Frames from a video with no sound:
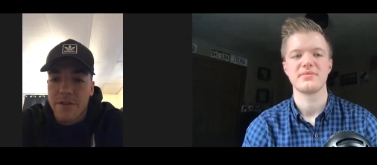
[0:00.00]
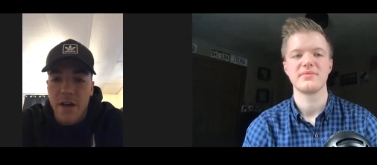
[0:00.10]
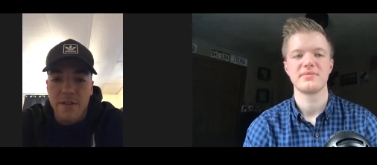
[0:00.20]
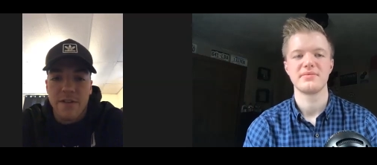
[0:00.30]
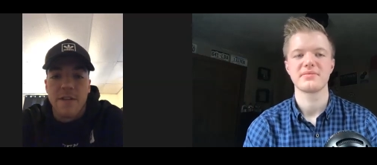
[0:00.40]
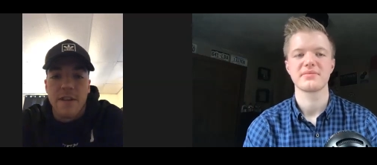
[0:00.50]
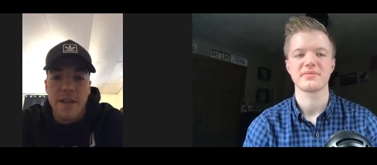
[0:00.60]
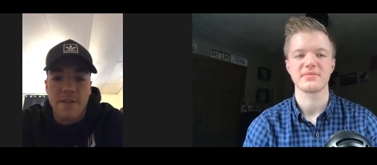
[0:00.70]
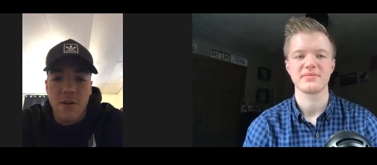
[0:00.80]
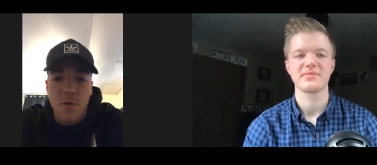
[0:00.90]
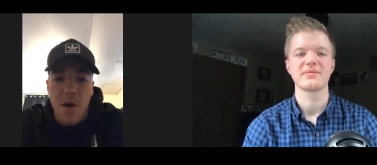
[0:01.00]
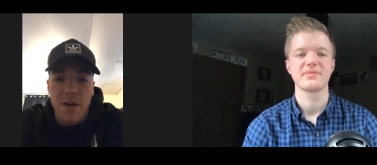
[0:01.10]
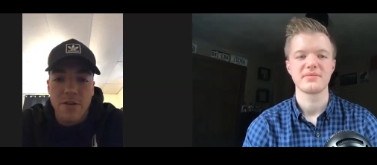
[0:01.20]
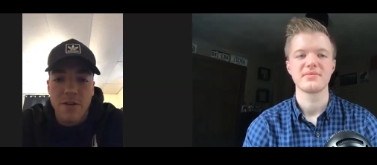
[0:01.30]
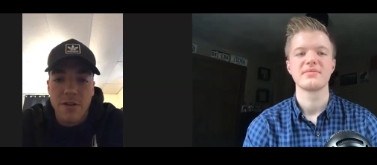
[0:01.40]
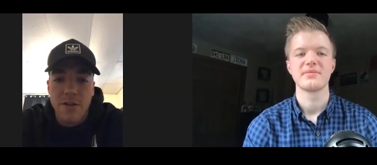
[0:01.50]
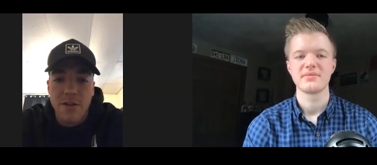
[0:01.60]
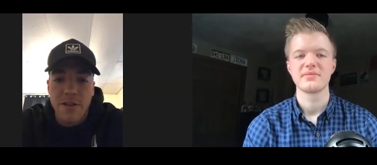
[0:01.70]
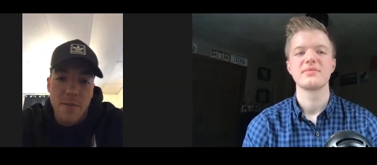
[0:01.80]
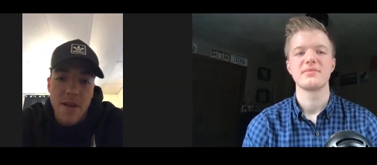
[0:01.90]
Speaker 1: sucks in the D so much
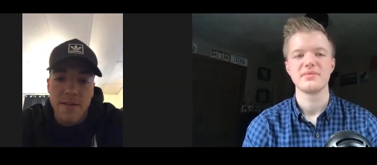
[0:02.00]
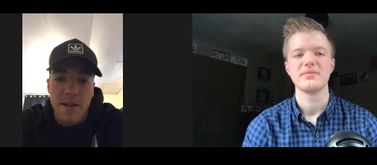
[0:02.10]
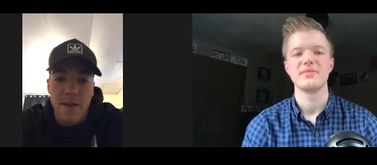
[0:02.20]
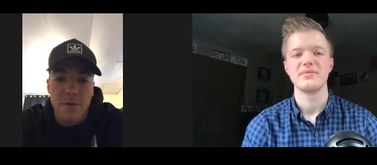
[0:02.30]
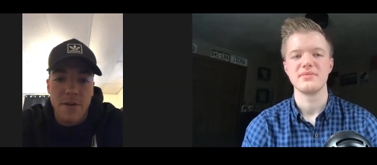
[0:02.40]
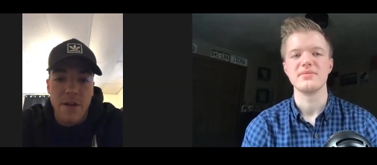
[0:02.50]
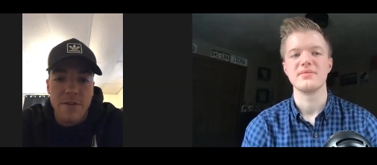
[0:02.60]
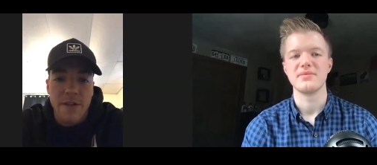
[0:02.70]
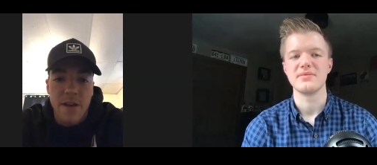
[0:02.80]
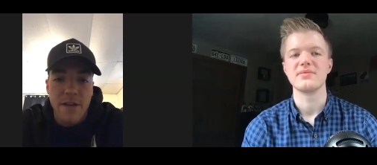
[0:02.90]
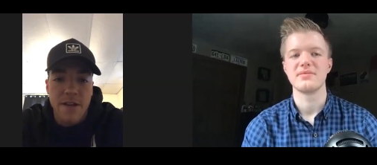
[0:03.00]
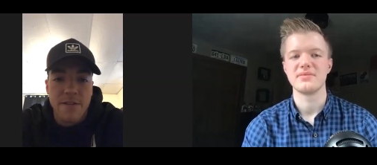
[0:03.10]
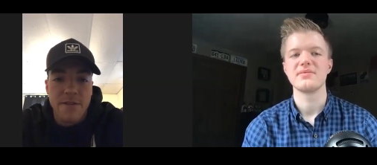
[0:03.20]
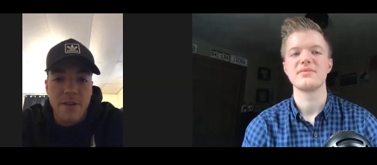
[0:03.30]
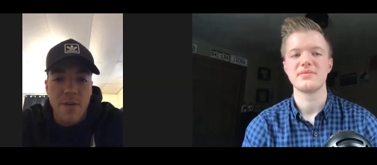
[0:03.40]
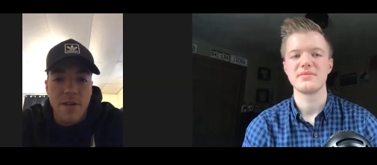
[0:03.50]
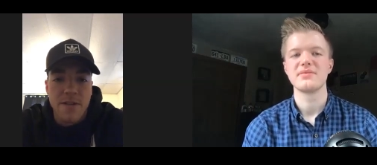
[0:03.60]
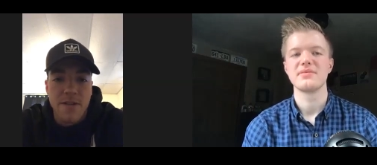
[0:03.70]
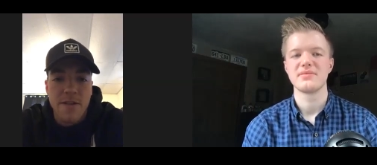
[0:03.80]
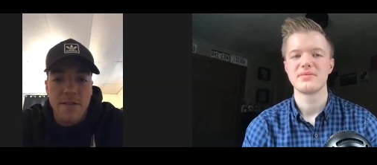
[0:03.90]
that it makes it everyone else's on the ice's job
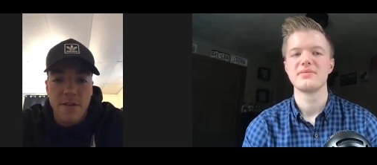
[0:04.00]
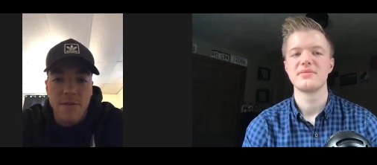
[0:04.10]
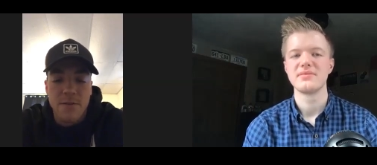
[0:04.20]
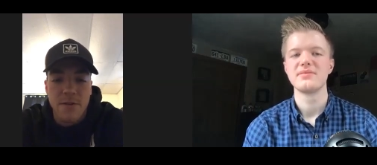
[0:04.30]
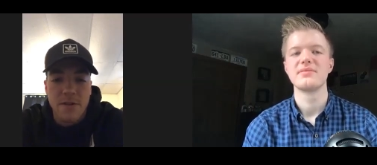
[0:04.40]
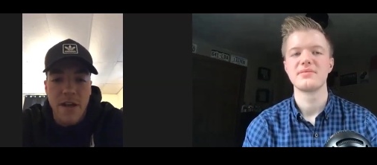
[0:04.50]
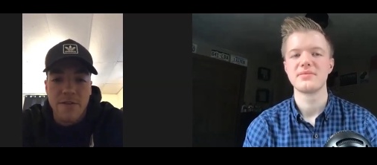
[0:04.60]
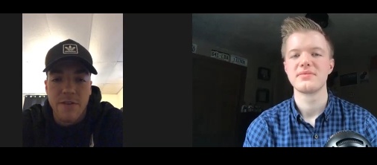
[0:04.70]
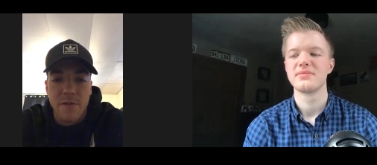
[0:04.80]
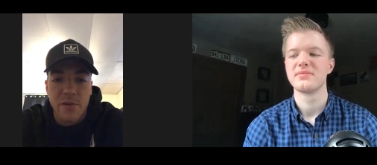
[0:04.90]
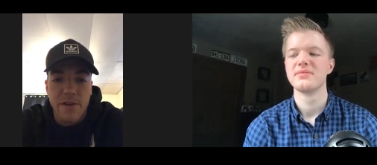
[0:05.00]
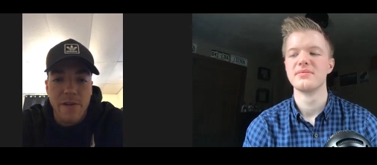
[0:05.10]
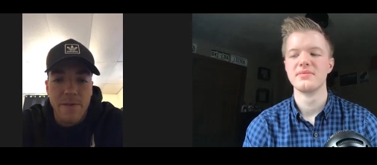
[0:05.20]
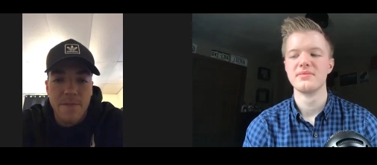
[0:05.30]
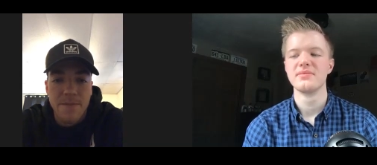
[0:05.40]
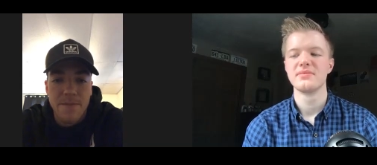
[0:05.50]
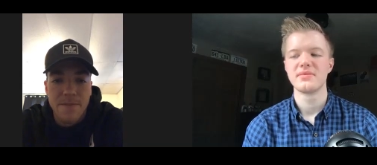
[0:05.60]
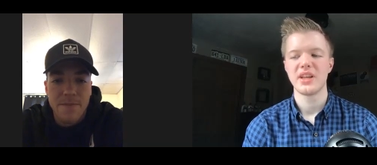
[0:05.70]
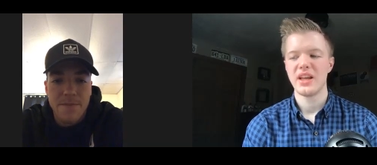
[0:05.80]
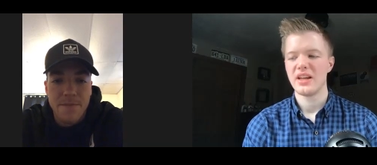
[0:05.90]
easy. So it's one of those guys you love to play with.
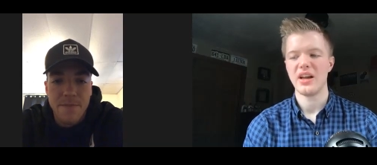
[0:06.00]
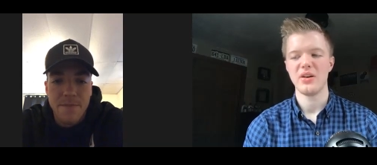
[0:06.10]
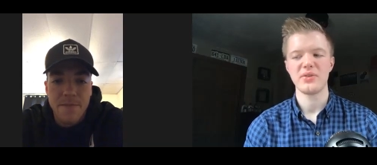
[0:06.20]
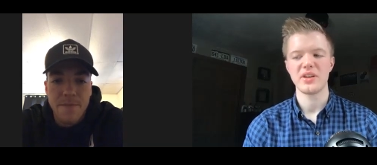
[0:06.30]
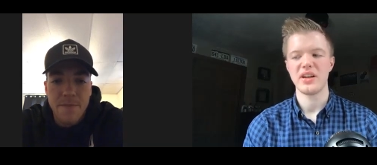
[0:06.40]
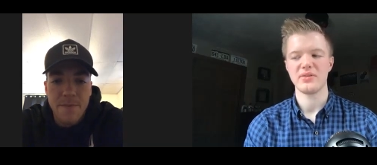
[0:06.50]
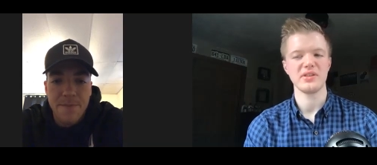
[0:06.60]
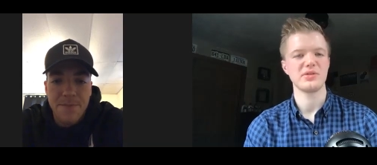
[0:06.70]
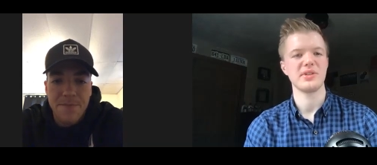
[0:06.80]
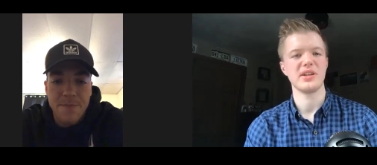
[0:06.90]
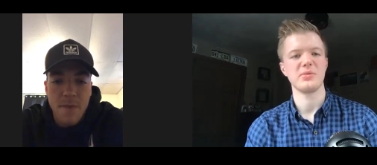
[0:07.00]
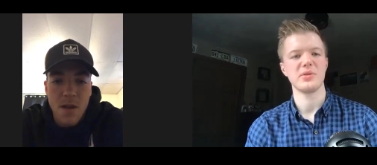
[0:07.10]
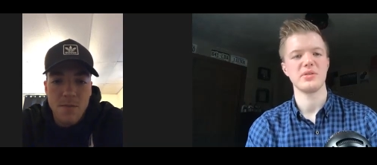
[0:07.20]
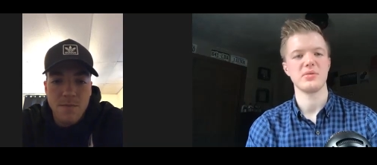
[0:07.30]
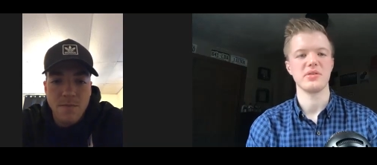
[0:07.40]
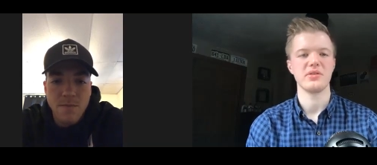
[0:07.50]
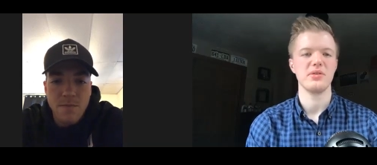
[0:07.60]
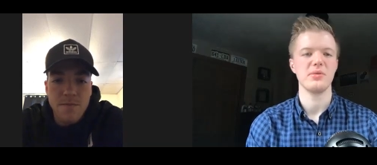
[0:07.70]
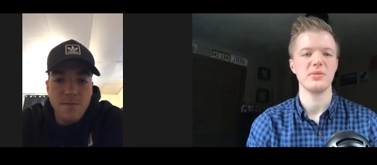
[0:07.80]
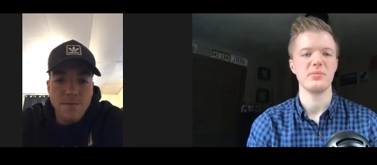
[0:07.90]
Speaker 2: Now, if you could have lunch with anyone in the world,
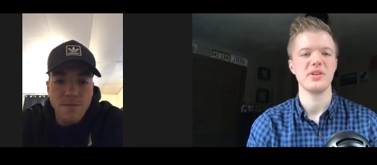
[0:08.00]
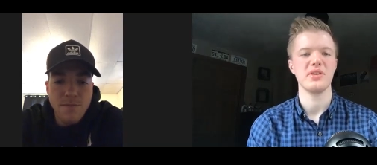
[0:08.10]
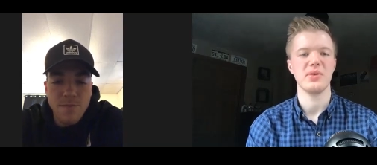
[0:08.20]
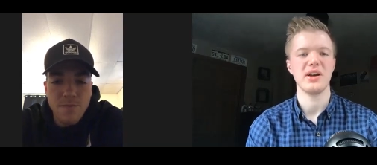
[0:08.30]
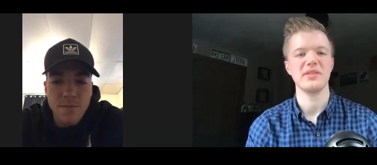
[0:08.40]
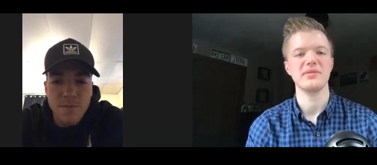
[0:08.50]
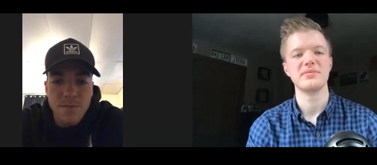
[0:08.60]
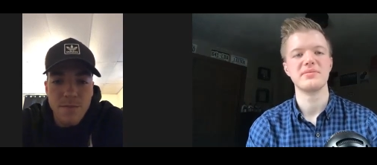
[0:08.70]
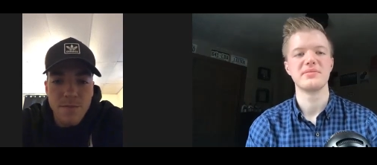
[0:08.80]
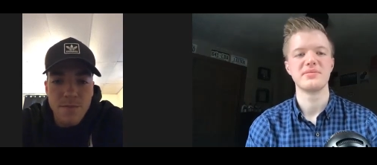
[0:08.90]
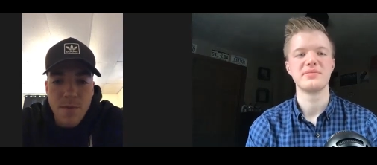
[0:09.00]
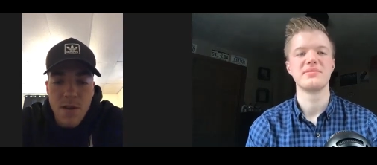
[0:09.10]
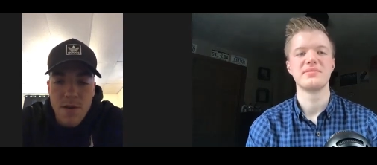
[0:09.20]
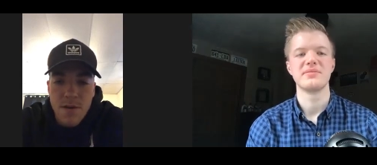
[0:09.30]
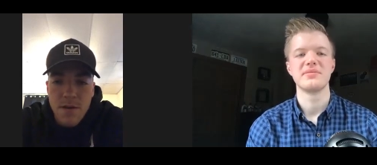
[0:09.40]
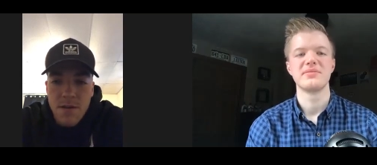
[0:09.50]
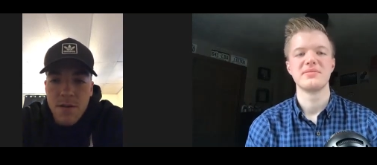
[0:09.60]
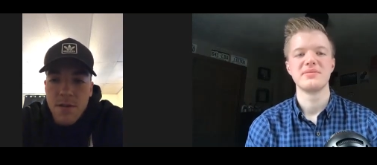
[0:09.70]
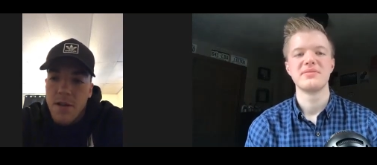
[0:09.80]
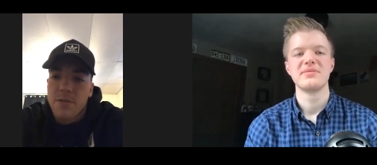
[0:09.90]
who would it be and why?
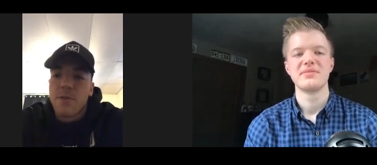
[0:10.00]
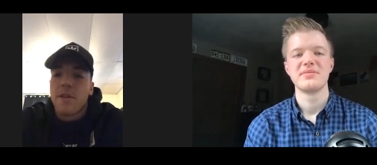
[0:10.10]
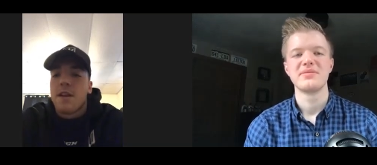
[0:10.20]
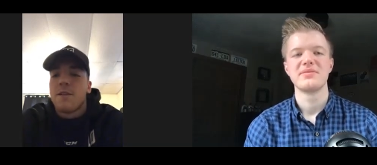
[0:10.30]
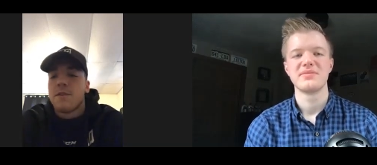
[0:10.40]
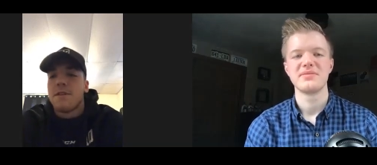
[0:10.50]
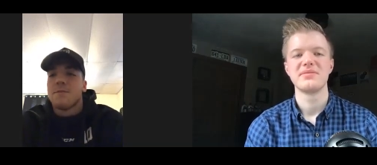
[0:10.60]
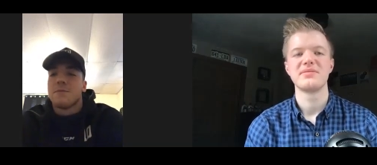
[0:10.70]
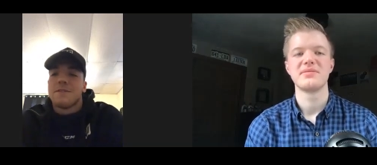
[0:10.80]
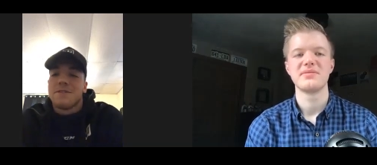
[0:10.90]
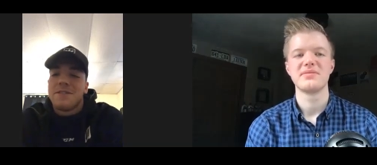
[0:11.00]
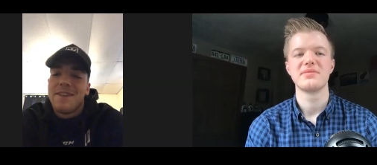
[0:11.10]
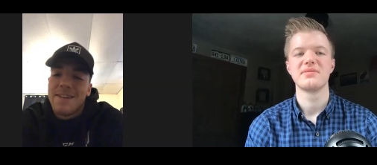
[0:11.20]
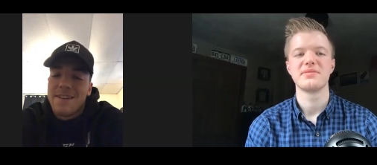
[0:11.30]
Speaker 1: Lunch with anyone in the world?